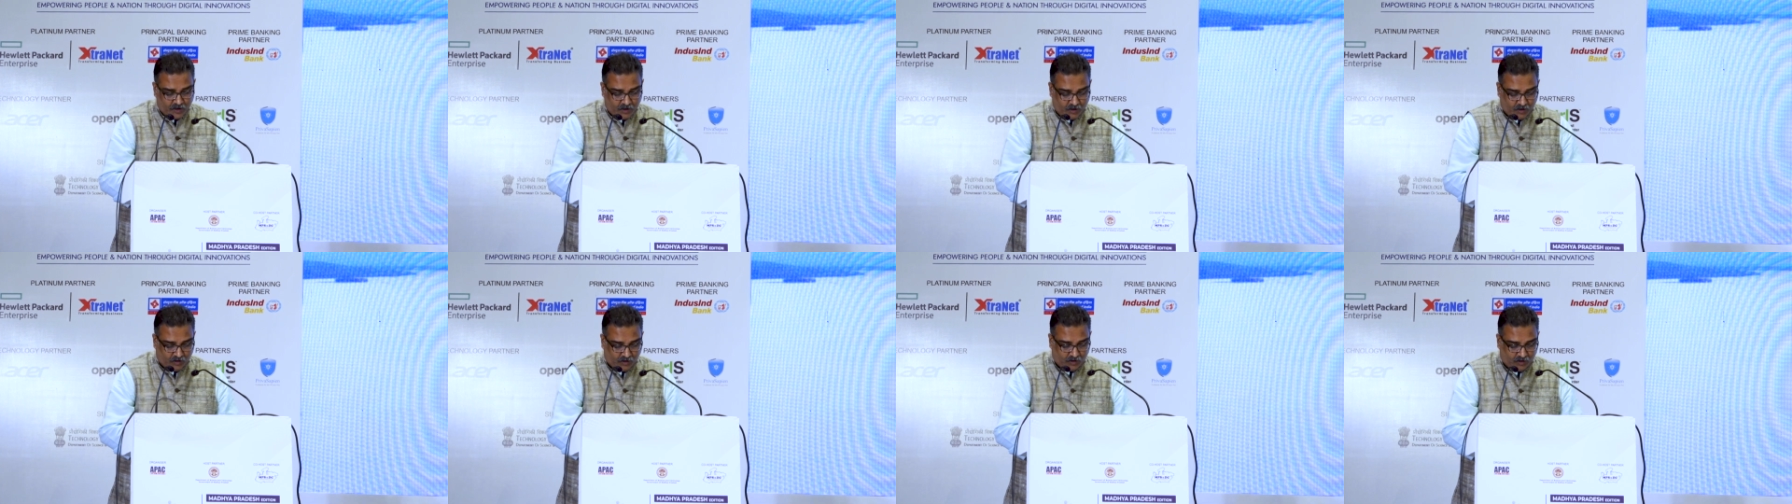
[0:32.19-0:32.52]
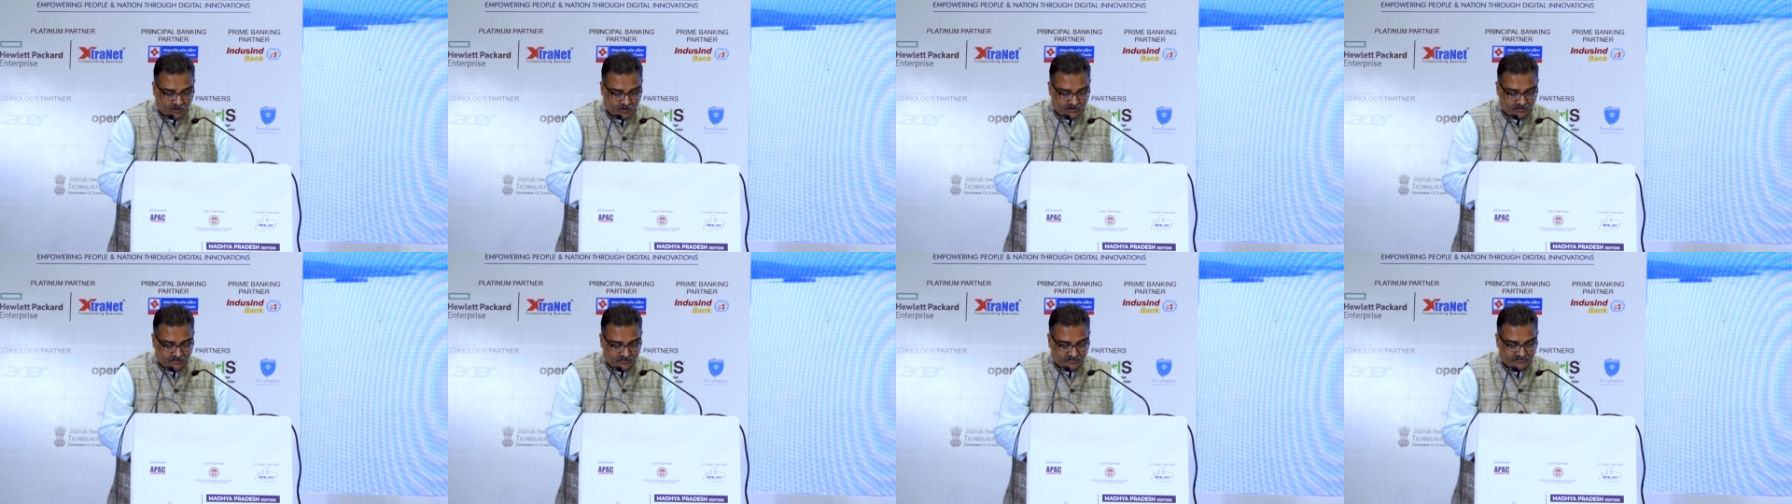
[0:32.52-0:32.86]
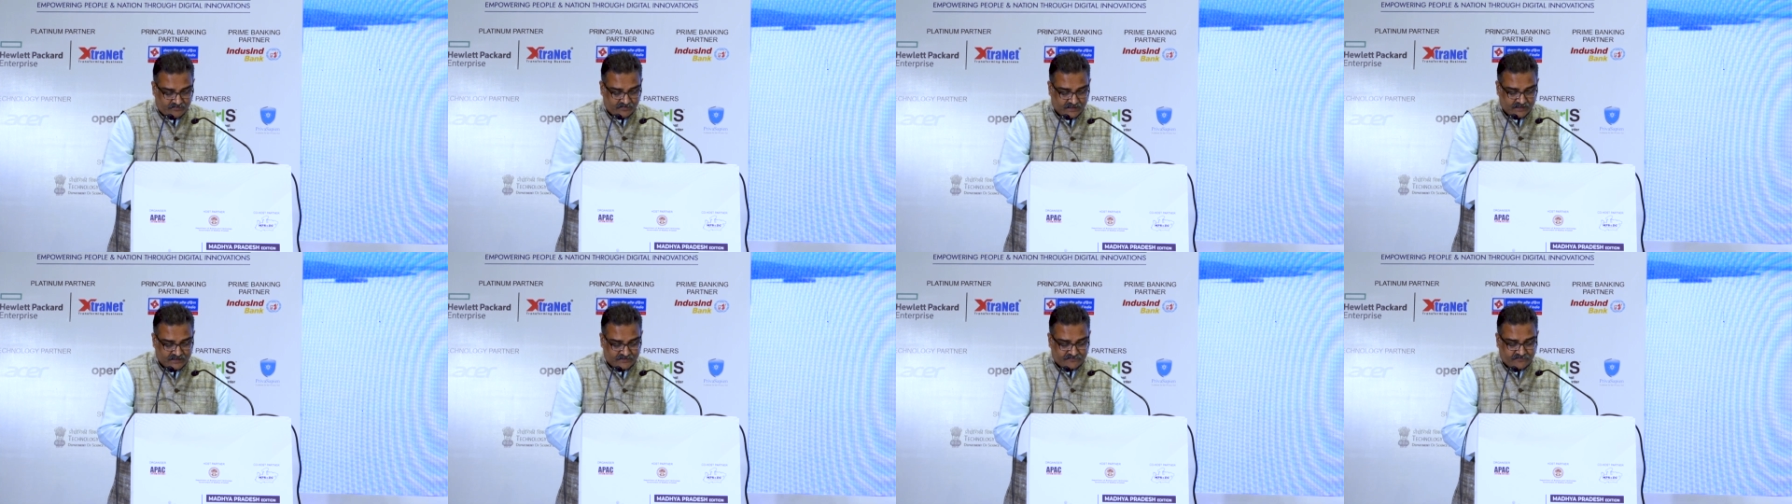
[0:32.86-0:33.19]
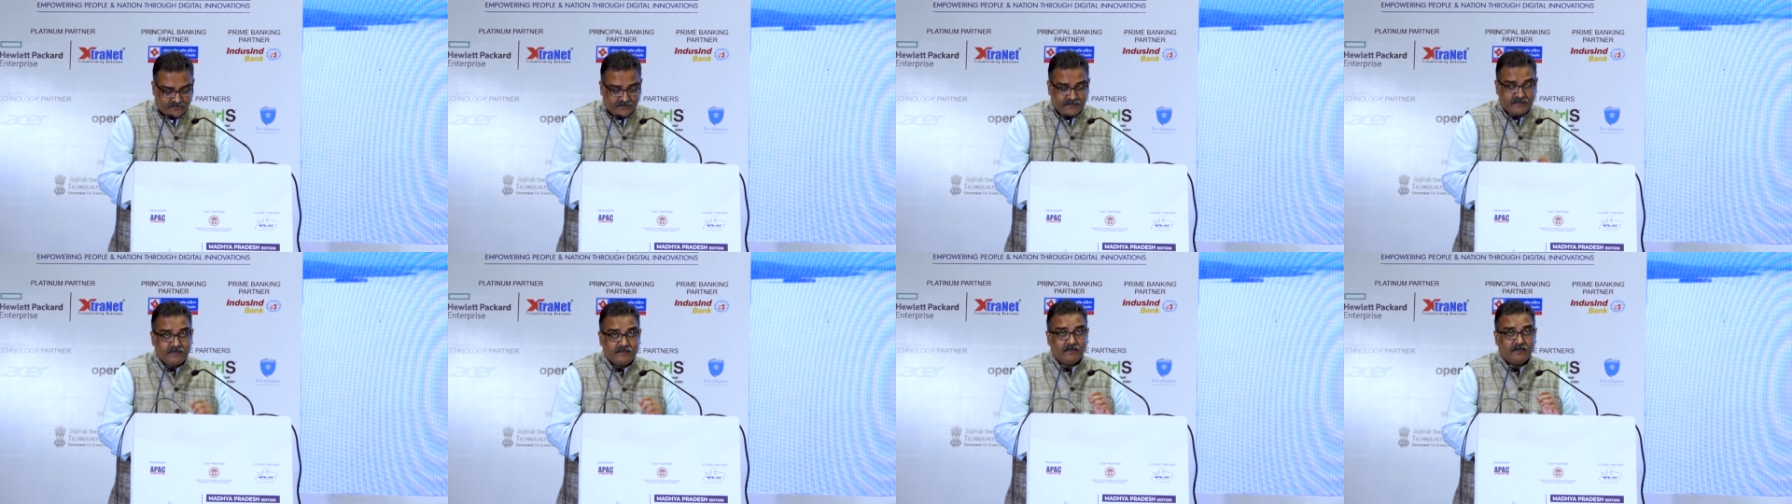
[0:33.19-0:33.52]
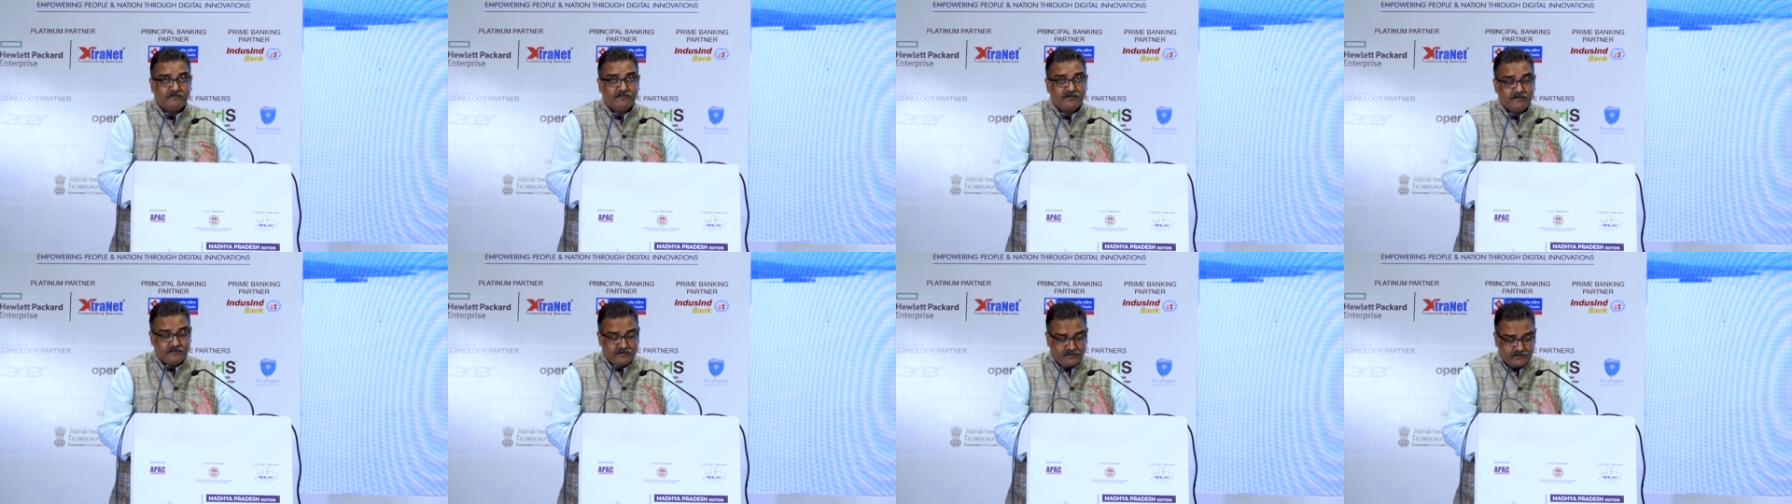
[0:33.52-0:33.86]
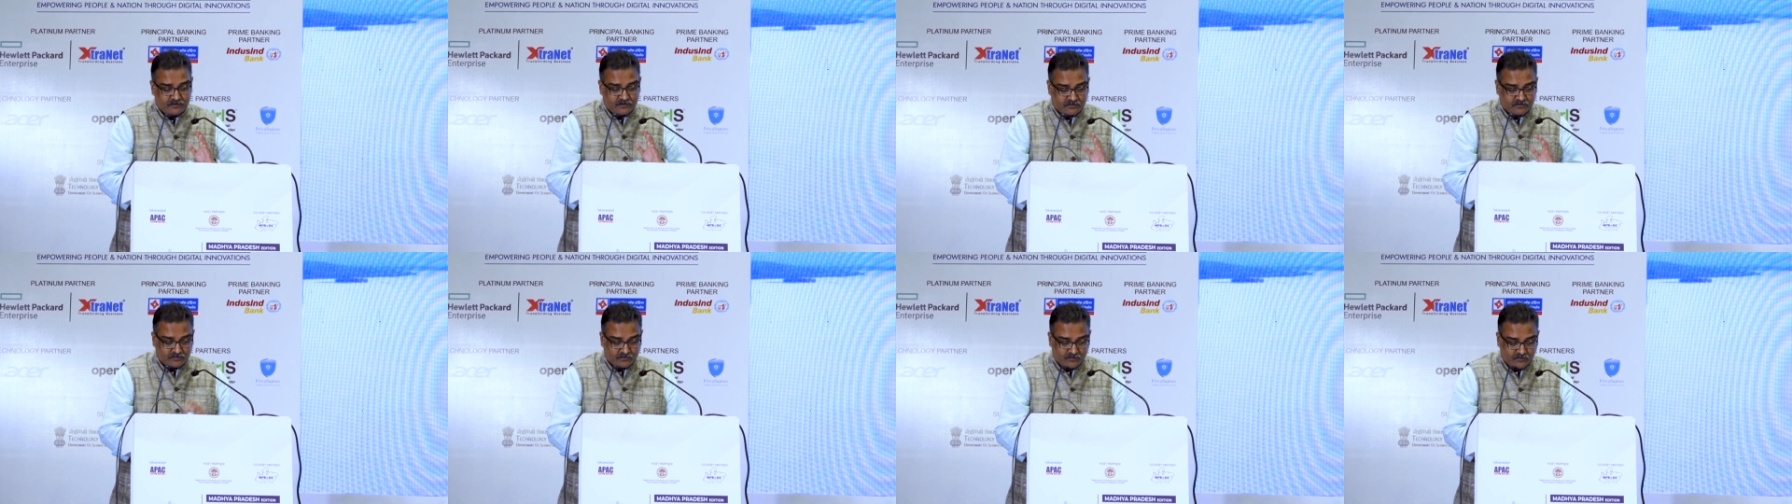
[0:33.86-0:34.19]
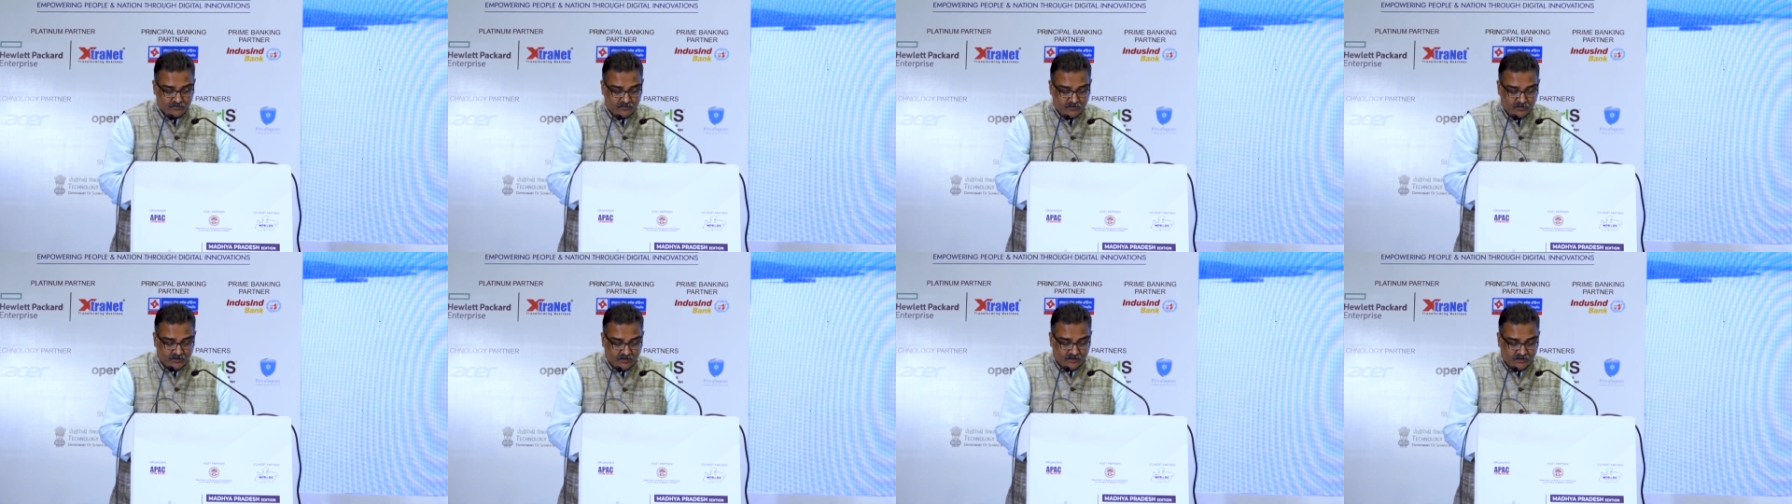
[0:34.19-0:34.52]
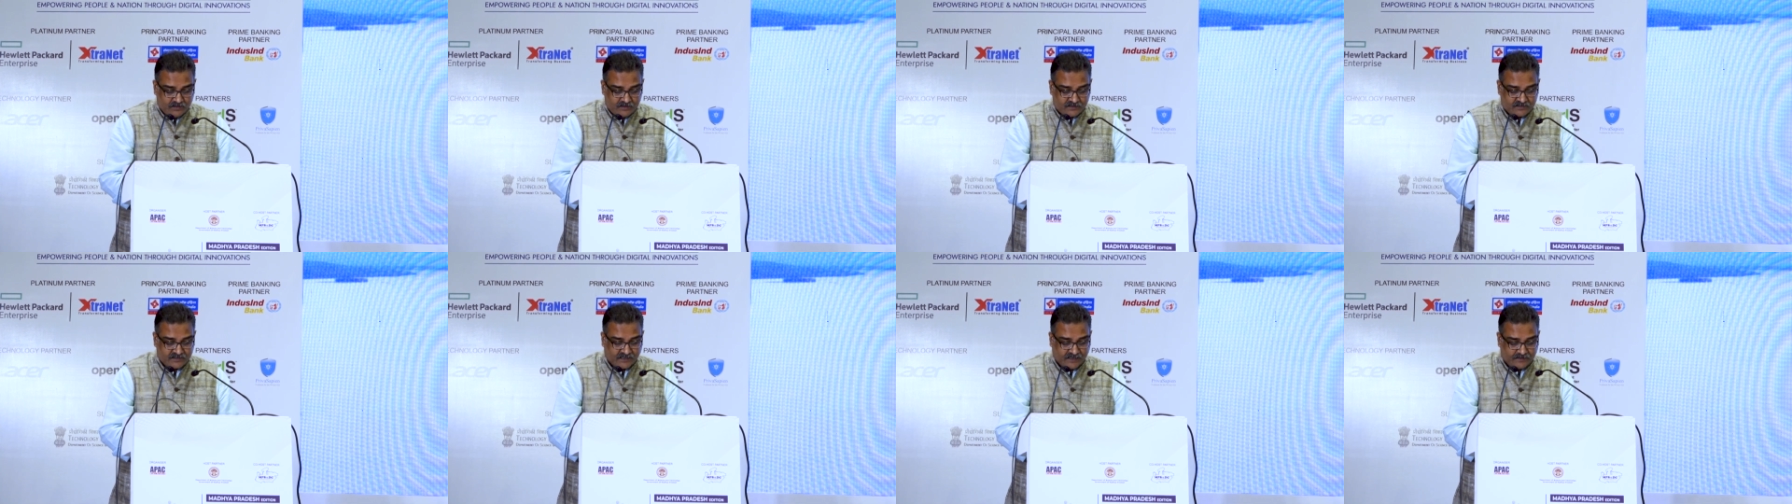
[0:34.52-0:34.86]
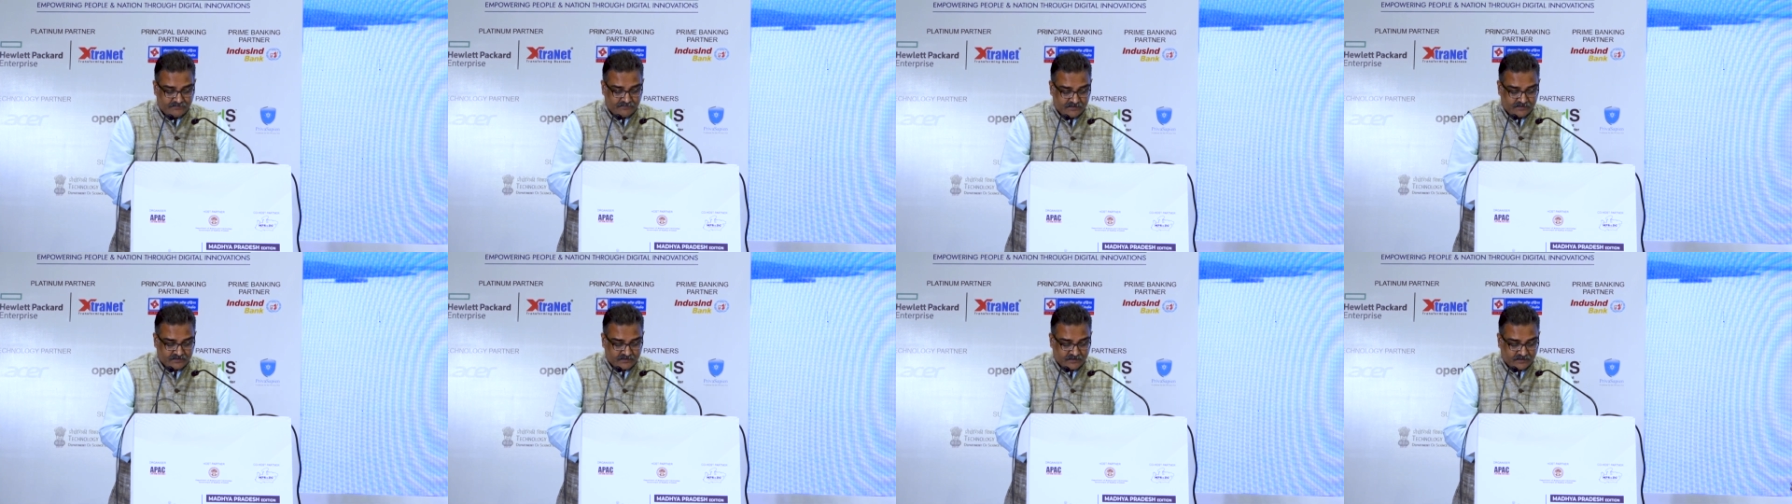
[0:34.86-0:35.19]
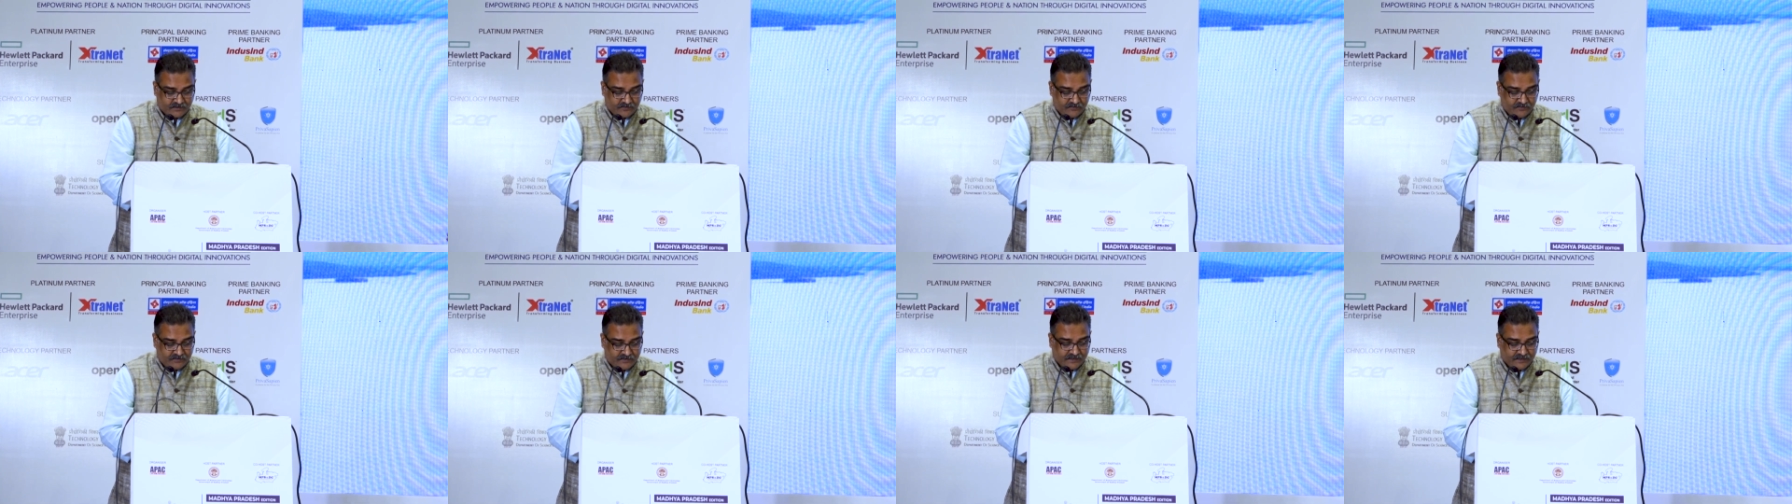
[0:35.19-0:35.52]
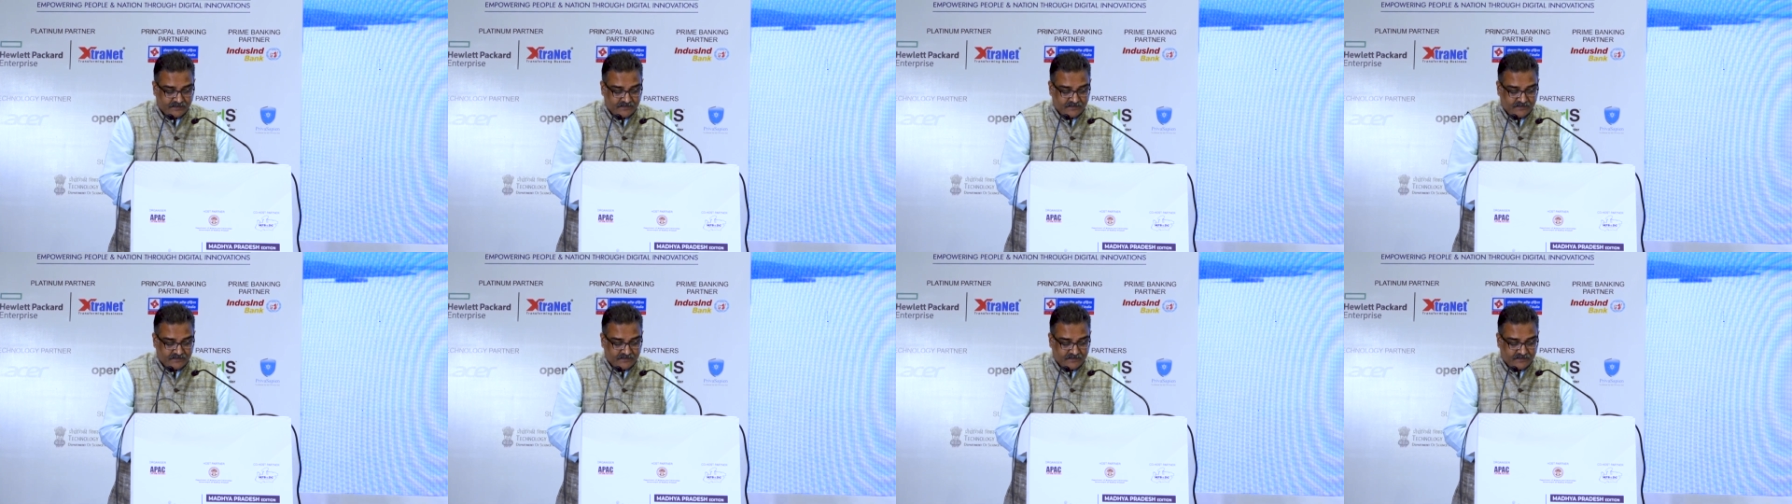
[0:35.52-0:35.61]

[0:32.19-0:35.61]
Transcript: on transferring governance through cyber security and